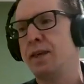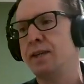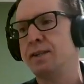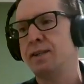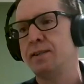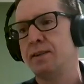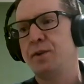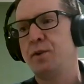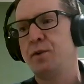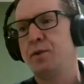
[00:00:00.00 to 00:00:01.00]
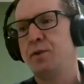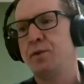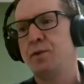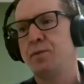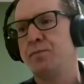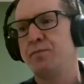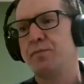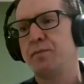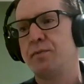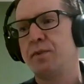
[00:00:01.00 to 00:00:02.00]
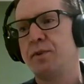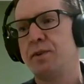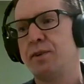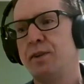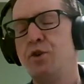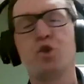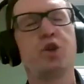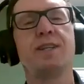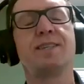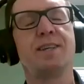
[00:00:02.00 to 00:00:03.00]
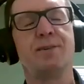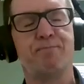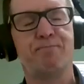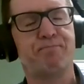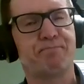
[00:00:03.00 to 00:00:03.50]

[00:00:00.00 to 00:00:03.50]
things that you shouldn't see